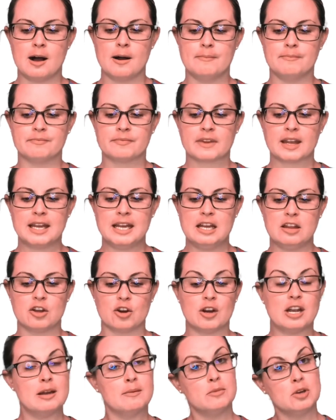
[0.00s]
either
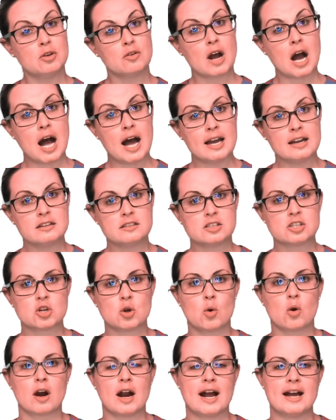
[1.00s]
immunized or
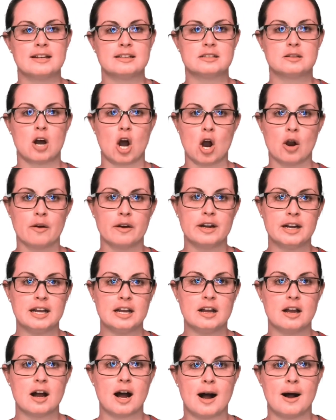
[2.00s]
has already
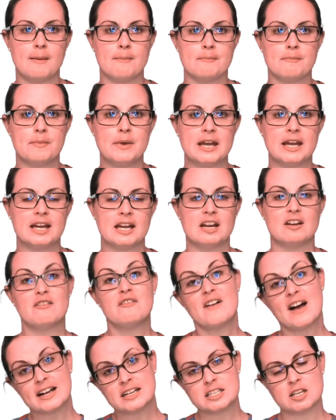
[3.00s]
been
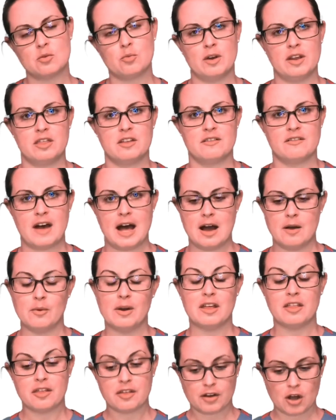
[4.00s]
infected with
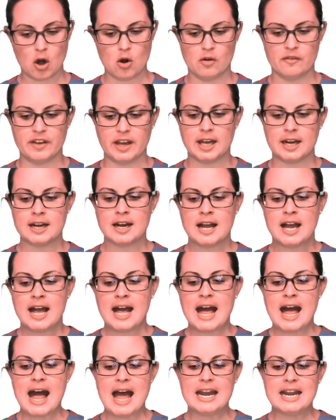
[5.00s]
COVID,
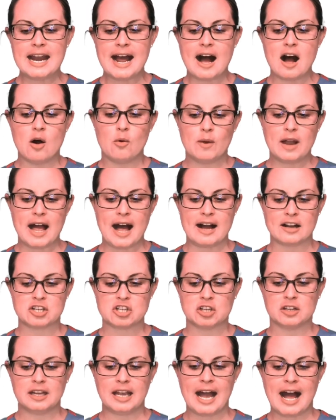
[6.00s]
and now we
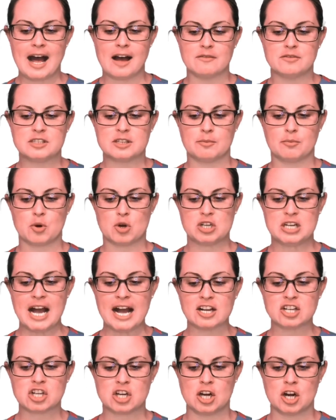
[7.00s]
actually have some
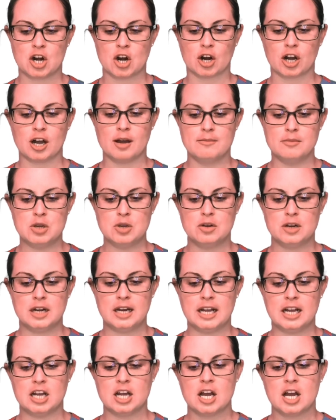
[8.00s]
protection in our
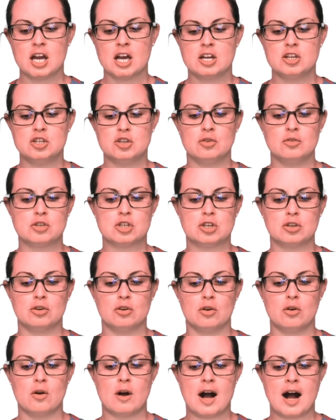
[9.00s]
community due
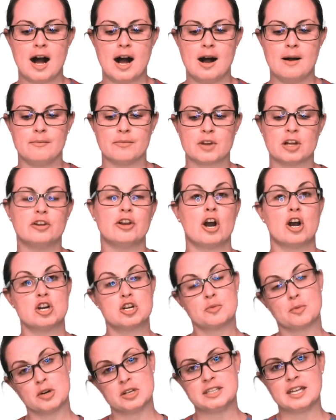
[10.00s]
to the large
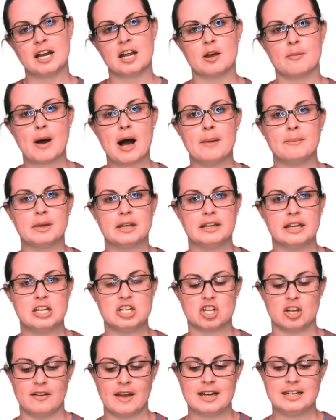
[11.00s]
percent of the population
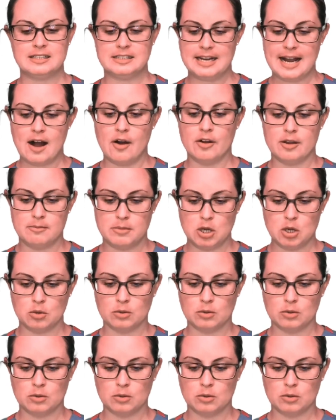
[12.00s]
that is now immune.